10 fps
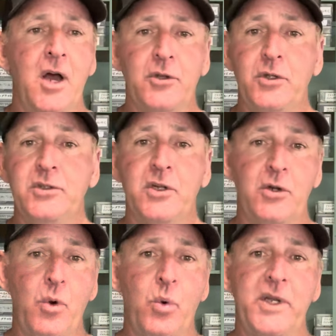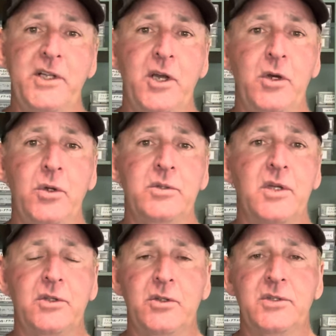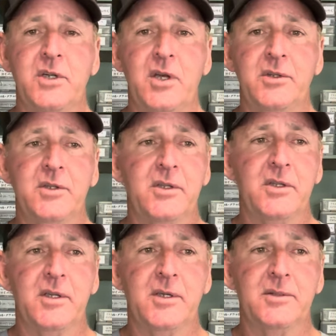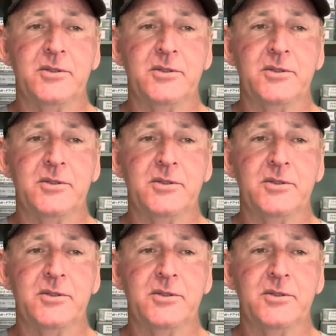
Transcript: I'll use it on horny toads. I'll use it on the